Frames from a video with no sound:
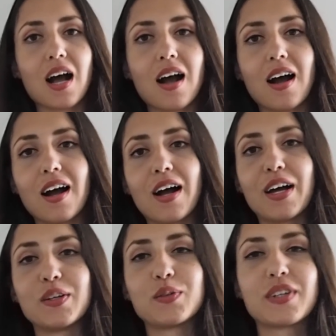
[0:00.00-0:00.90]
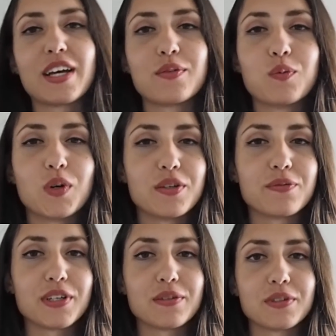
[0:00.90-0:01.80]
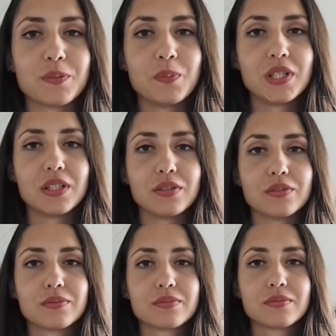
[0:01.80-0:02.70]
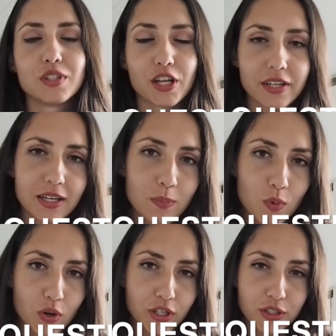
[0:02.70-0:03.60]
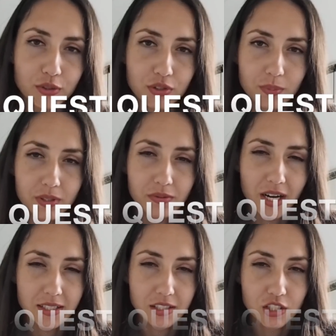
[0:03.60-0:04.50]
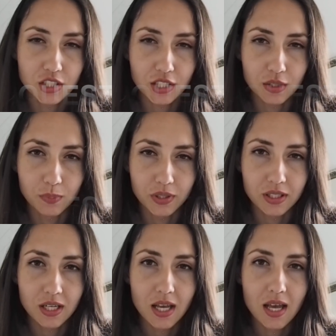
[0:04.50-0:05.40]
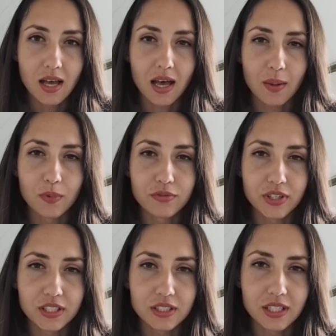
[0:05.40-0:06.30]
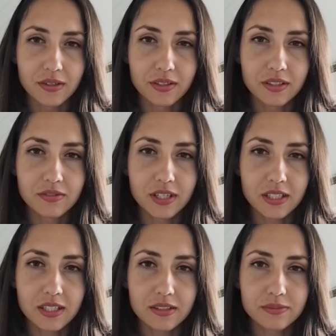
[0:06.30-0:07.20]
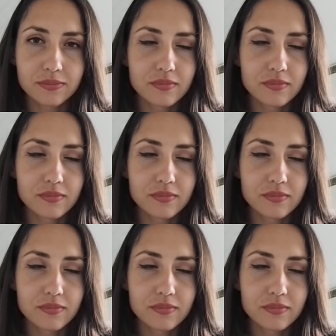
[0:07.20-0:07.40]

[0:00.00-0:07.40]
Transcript: I don't have one favorite meal. Not anymore. It used to be rice and chicken, but I'm a vegetarian right now.